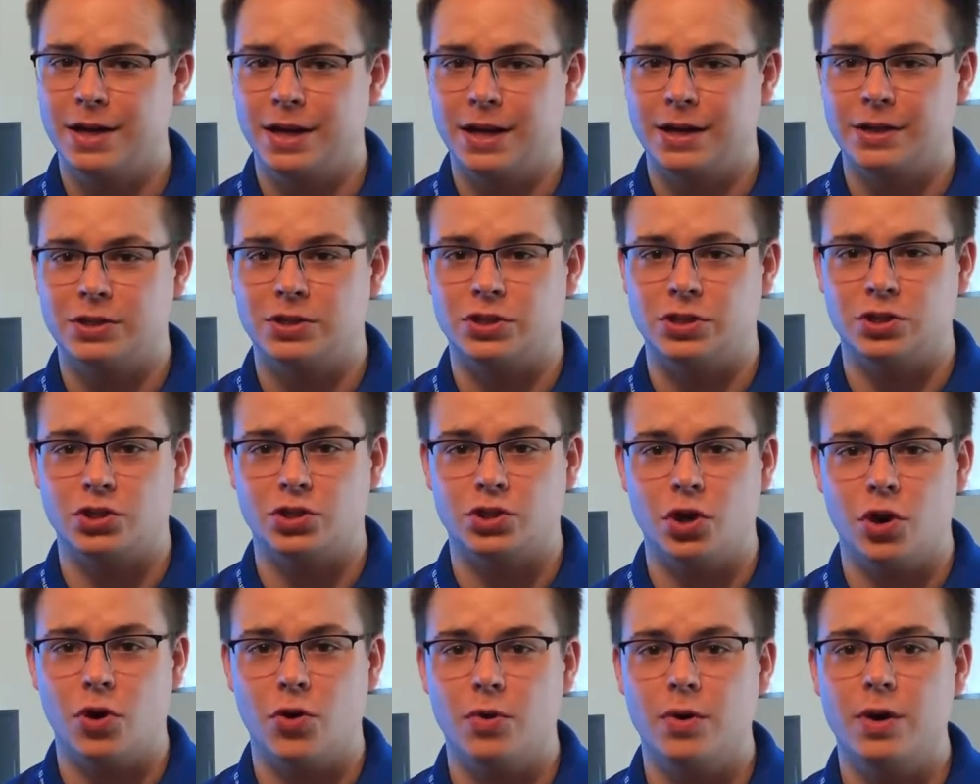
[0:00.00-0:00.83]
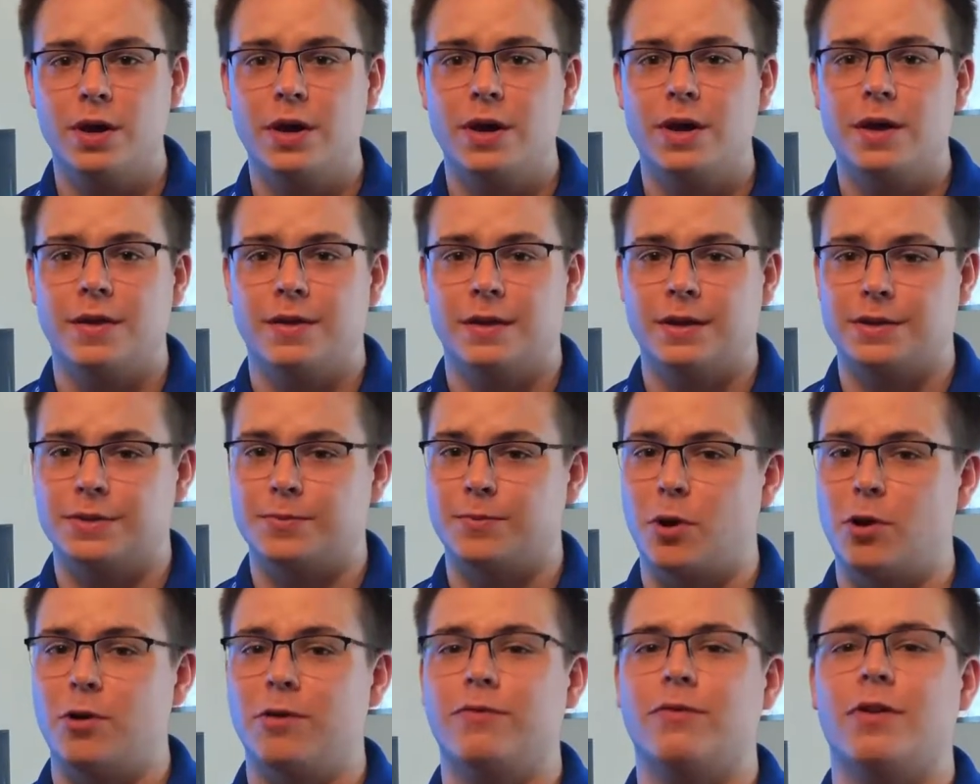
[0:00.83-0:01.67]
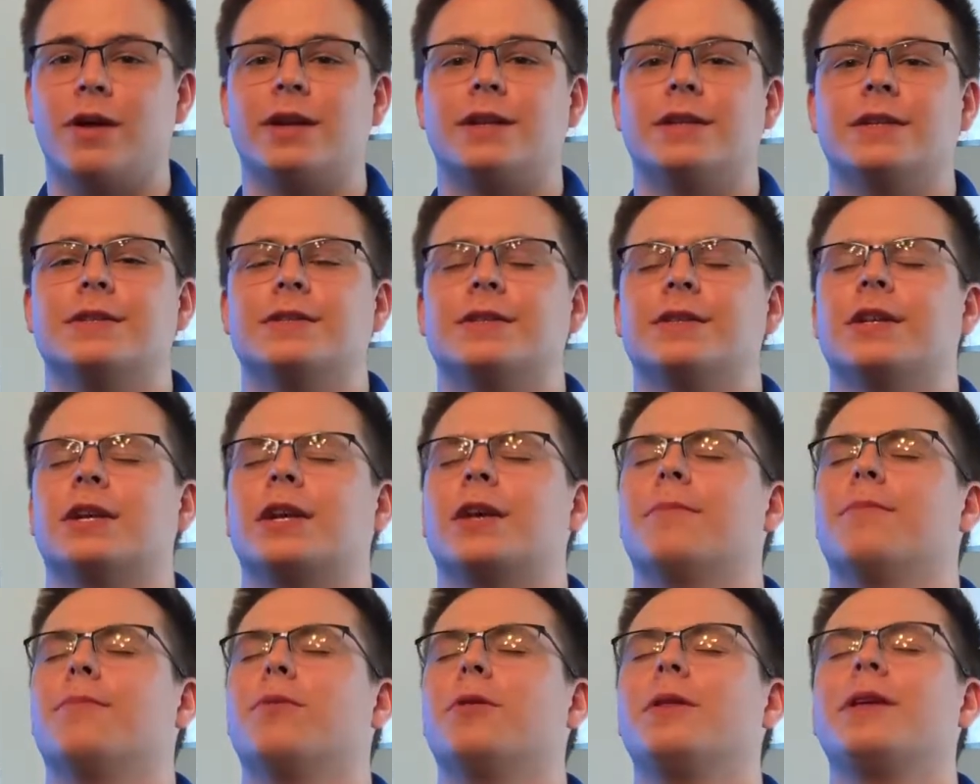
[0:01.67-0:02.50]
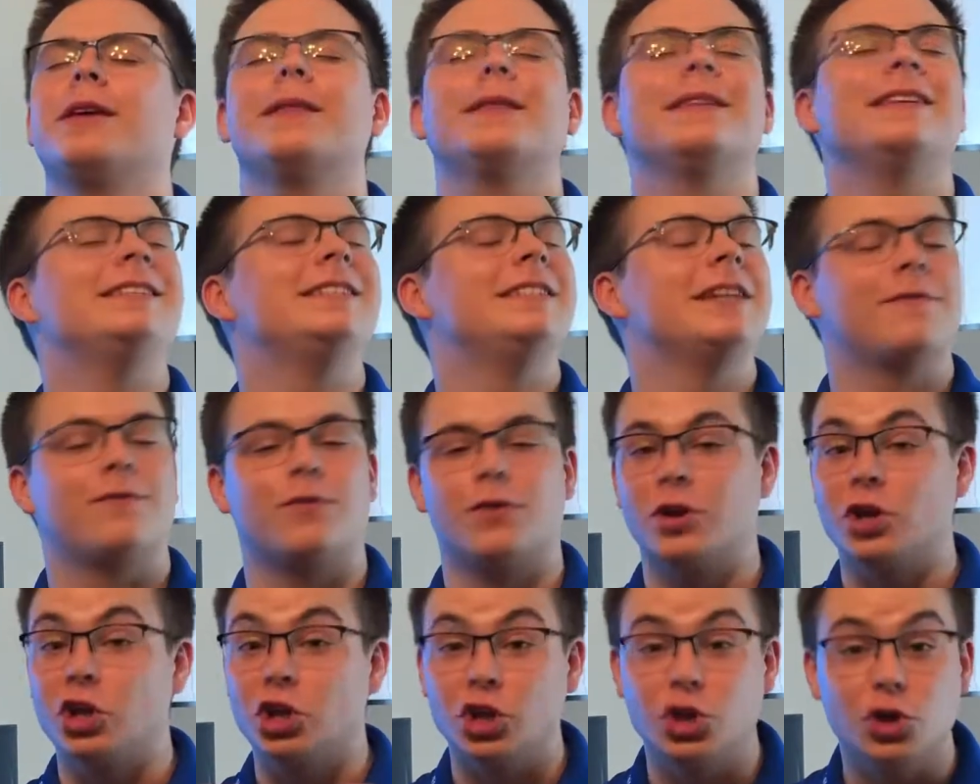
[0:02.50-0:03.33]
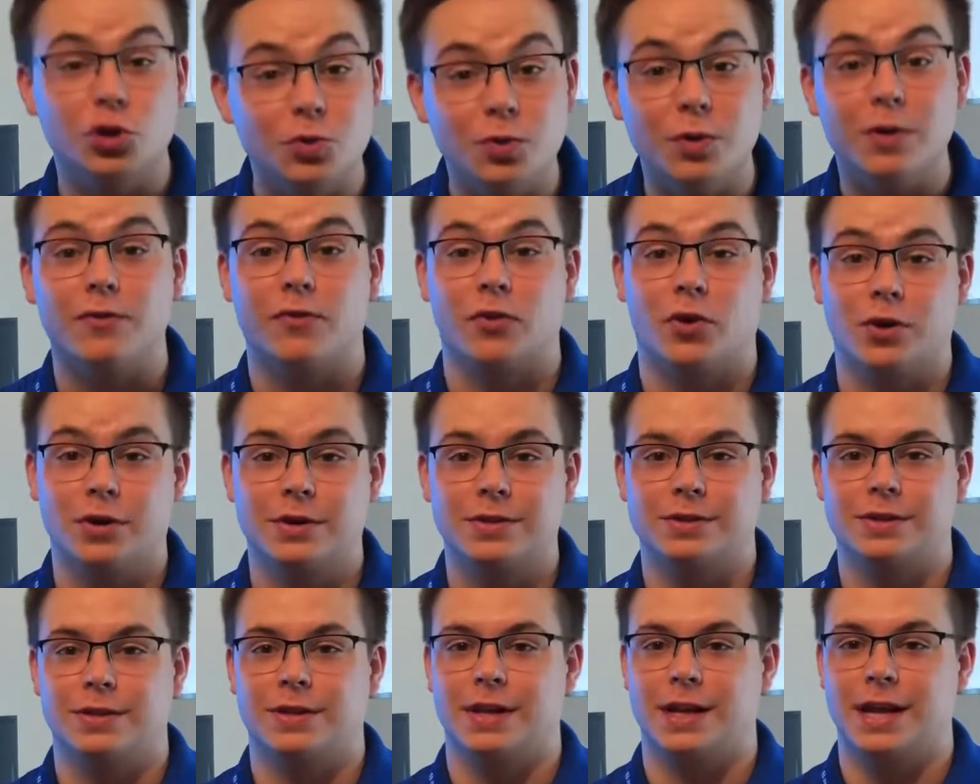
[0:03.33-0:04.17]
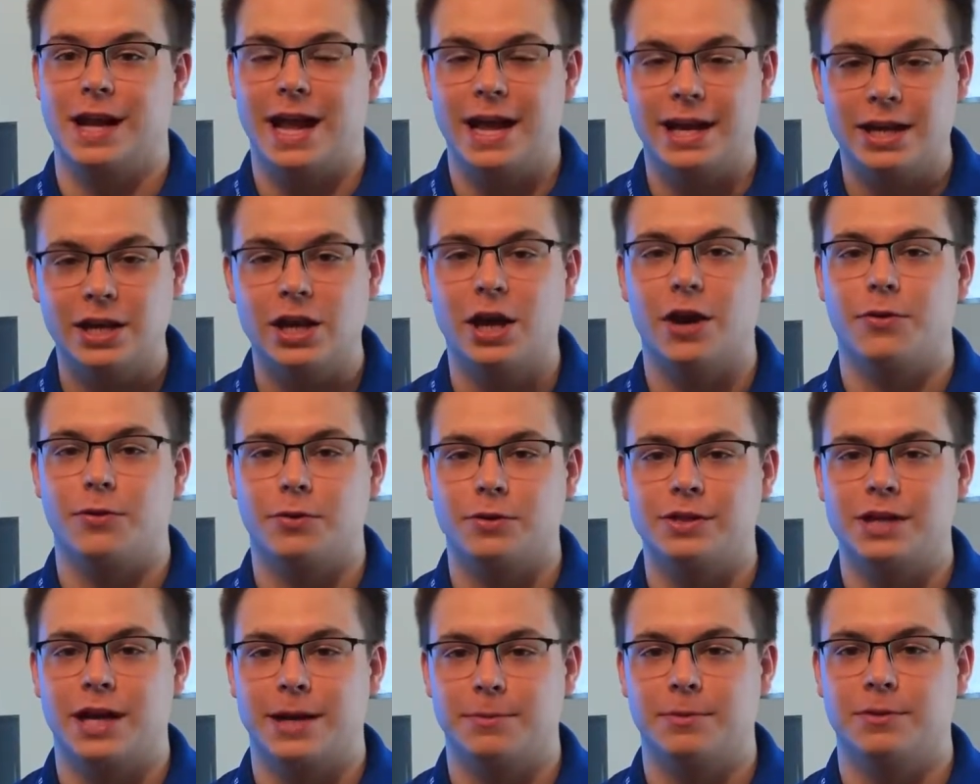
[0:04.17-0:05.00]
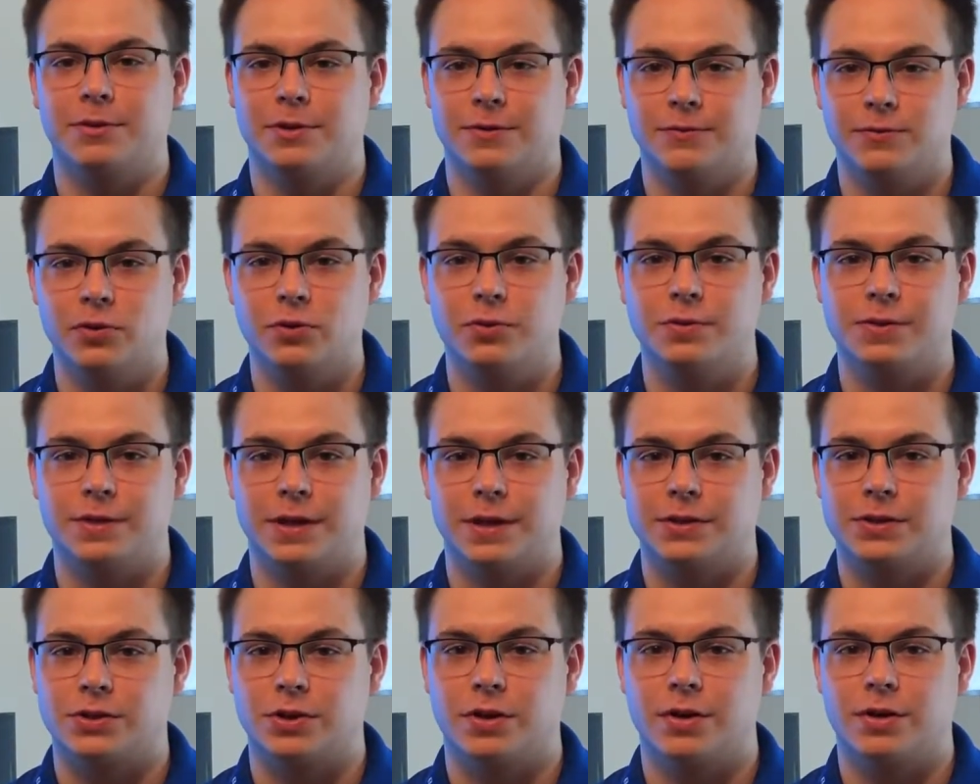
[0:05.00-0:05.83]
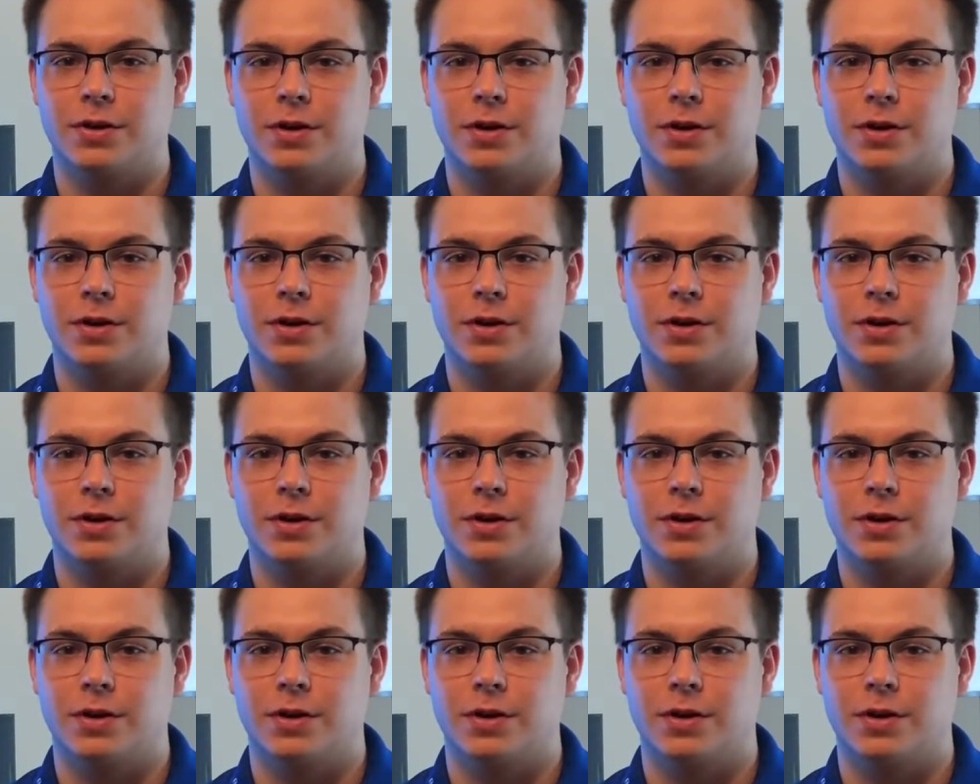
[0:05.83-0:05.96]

It's to show that Smart Reflect is in a completely different universe than any other type of diffuse sensor.